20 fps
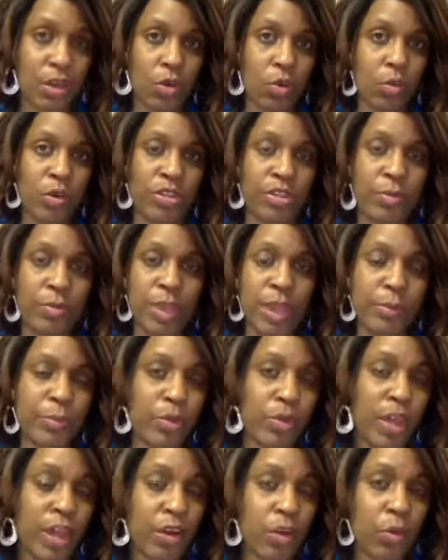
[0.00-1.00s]
with the people
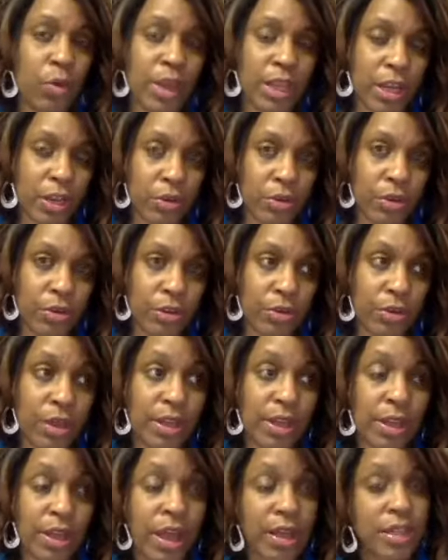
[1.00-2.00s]
that are waiting on you.
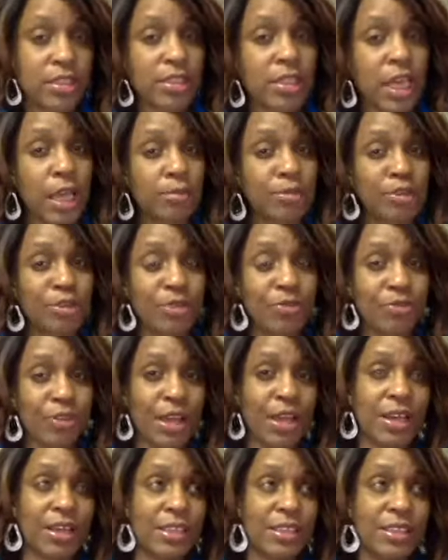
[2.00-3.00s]
And a lot of times you'll
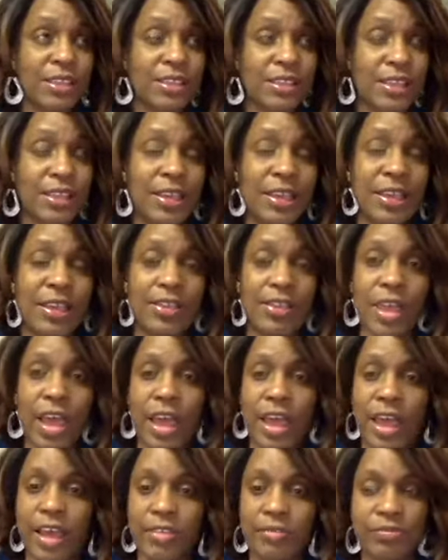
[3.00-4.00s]
find
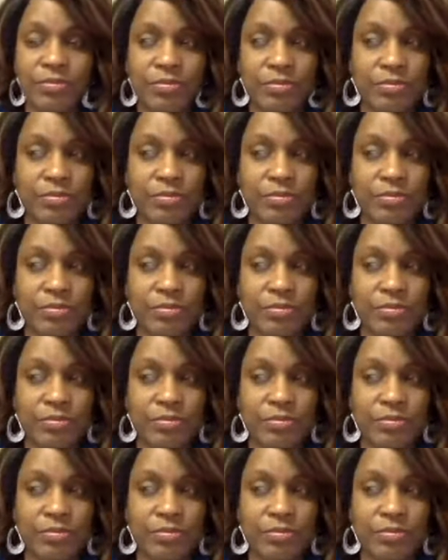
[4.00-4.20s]
that